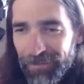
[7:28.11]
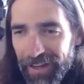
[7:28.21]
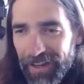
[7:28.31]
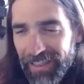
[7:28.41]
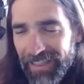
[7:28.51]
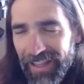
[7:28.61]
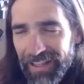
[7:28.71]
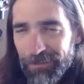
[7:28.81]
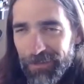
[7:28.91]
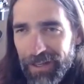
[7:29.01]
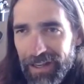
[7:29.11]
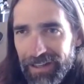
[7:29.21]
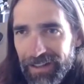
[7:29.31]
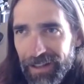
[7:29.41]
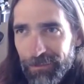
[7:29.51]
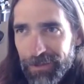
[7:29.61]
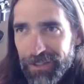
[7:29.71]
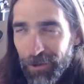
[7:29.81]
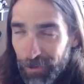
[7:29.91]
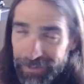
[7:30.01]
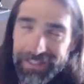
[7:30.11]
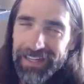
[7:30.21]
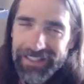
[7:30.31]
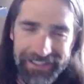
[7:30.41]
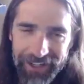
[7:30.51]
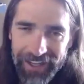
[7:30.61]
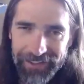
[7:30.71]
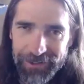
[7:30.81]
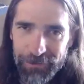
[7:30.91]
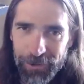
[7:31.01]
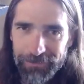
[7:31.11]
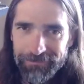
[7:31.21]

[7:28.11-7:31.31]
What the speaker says: and I am so excited that you got this award.